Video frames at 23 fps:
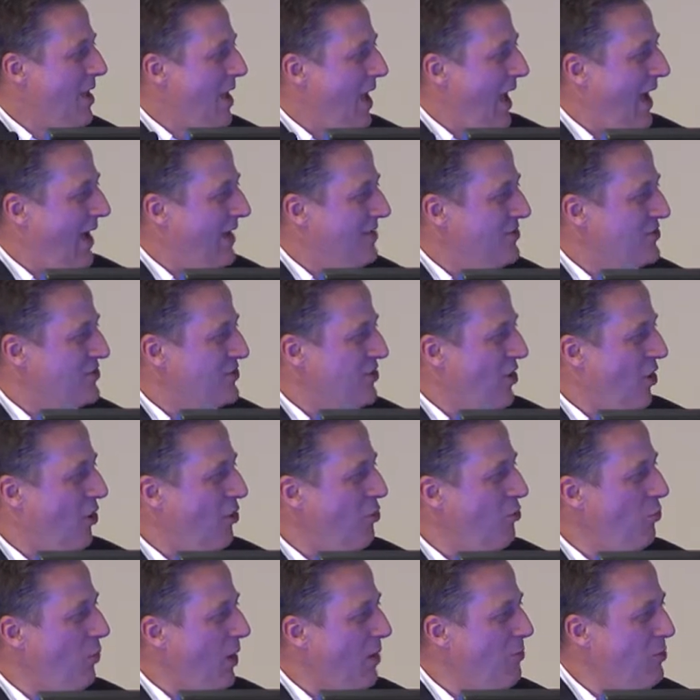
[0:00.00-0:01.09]
And
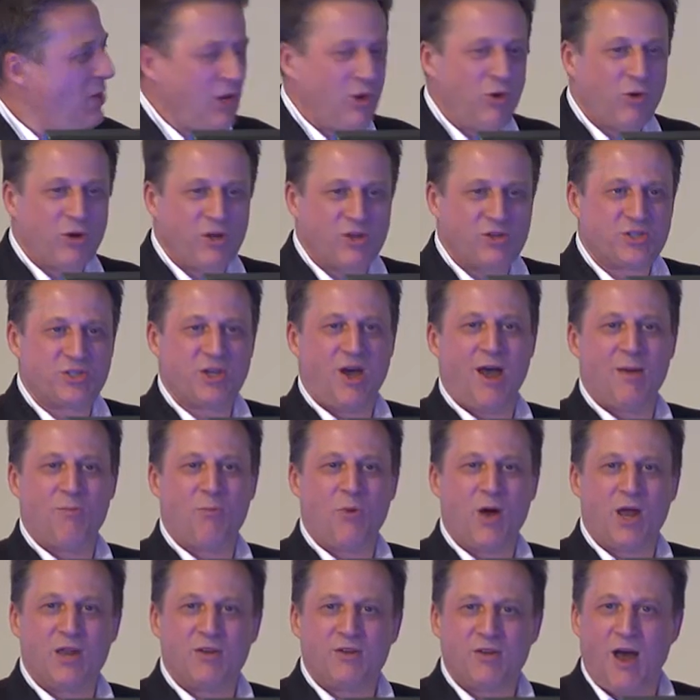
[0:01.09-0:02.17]
so when we look at type
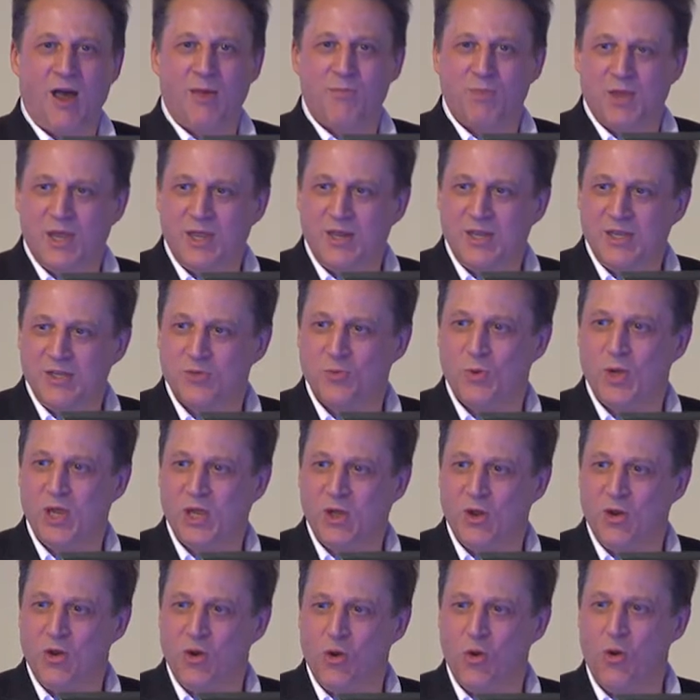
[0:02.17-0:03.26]
1 diabetes, we
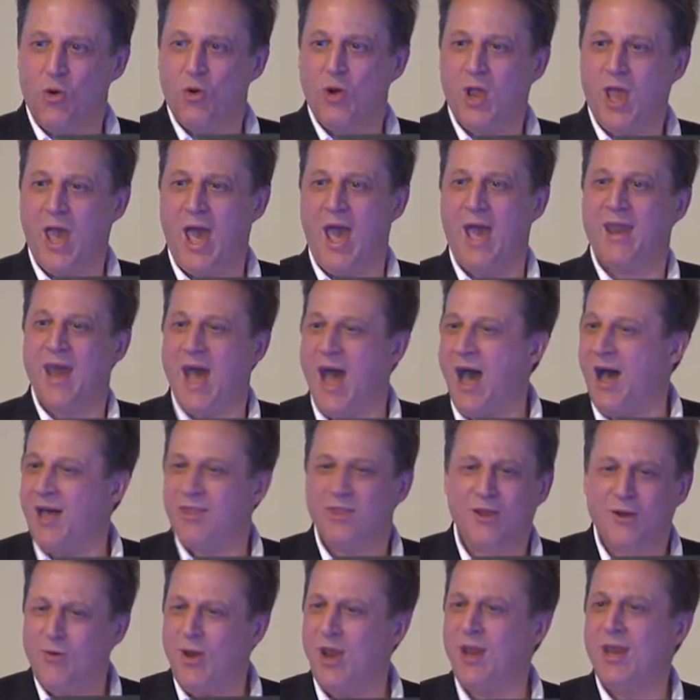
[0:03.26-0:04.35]
can look at, are
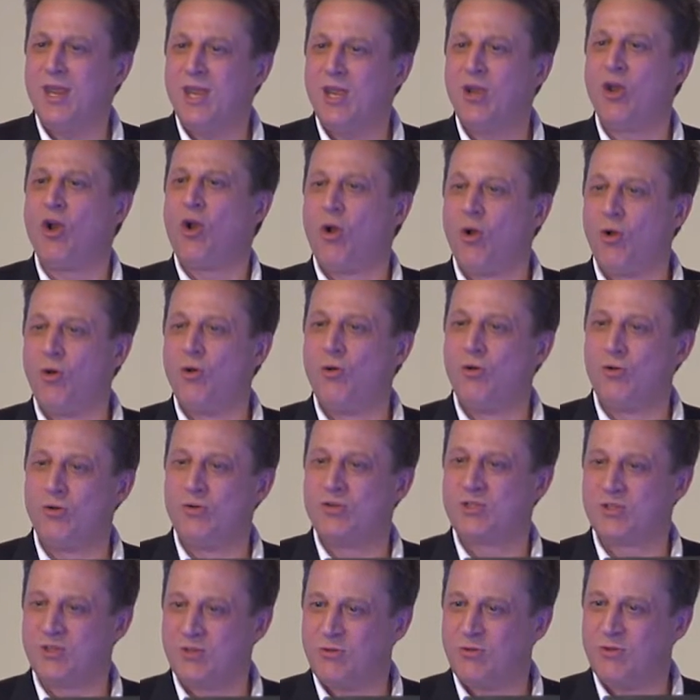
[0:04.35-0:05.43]
there any
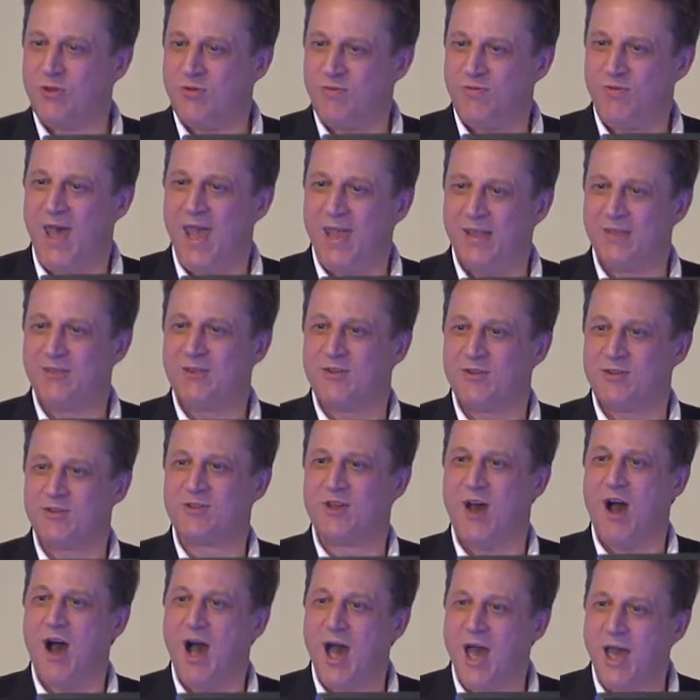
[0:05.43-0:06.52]
clues to the fact that
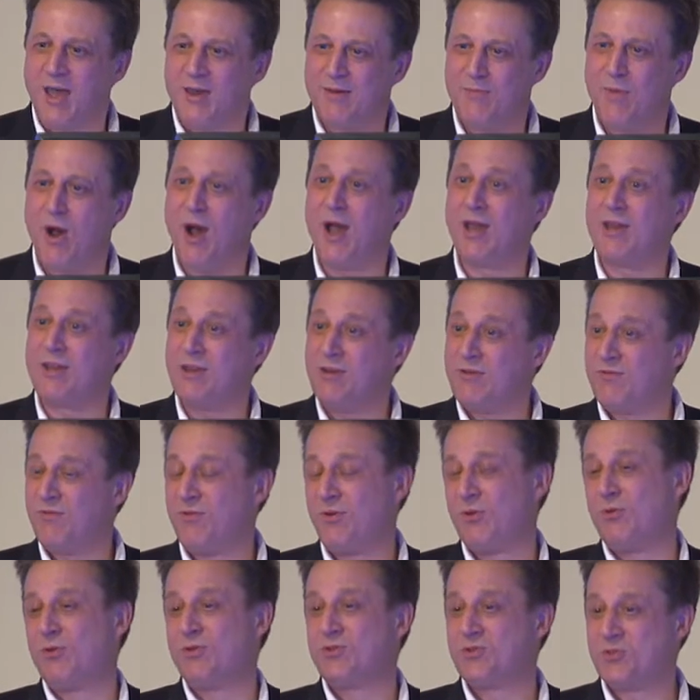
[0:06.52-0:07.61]
diet might
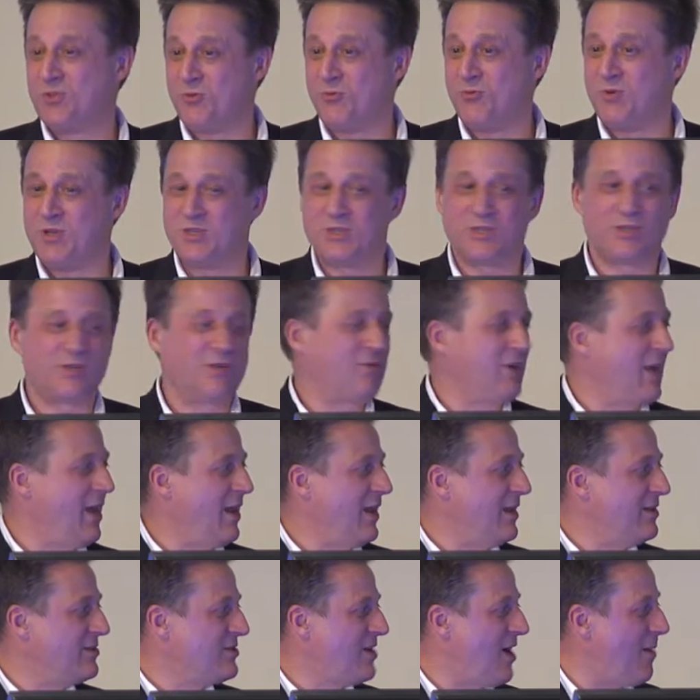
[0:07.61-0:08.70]
influence the risk of
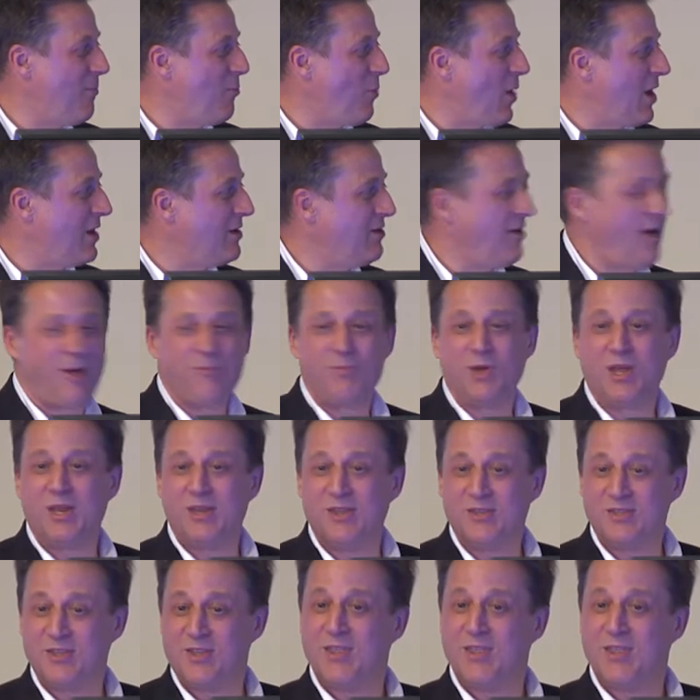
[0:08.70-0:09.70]
getting type 1 diabetes?